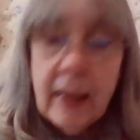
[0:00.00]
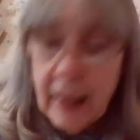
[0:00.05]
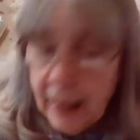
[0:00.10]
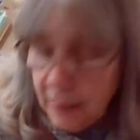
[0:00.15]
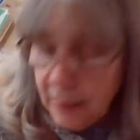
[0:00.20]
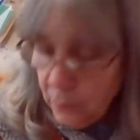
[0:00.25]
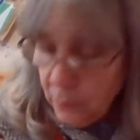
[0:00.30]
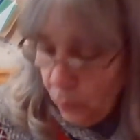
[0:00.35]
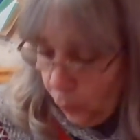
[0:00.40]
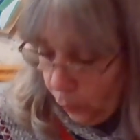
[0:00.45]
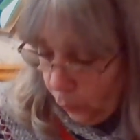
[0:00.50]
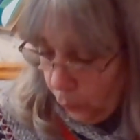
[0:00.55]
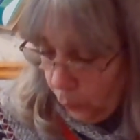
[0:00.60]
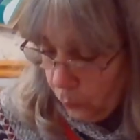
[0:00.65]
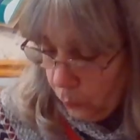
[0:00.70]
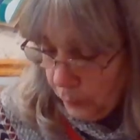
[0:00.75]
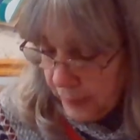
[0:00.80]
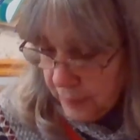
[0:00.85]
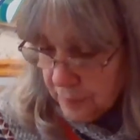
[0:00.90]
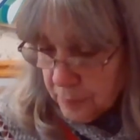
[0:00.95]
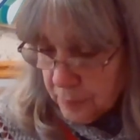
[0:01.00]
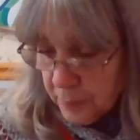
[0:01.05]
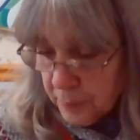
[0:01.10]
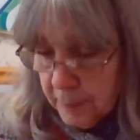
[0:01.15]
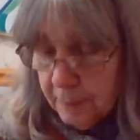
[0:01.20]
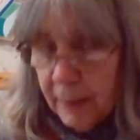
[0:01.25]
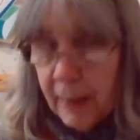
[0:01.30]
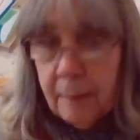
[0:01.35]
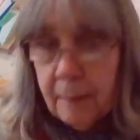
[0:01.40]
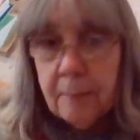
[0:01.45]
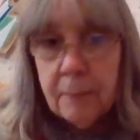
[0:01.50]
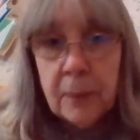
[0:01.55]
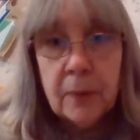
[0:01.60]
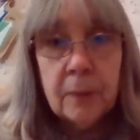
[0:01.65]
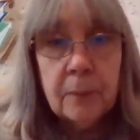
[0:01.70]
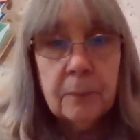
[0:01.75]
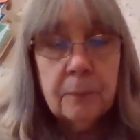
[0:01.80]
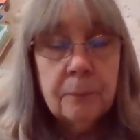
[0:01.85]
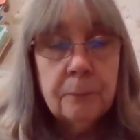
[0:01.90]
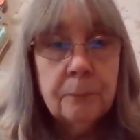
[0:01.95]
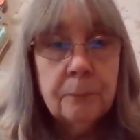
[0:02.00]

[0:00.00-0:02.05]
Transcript: And always remember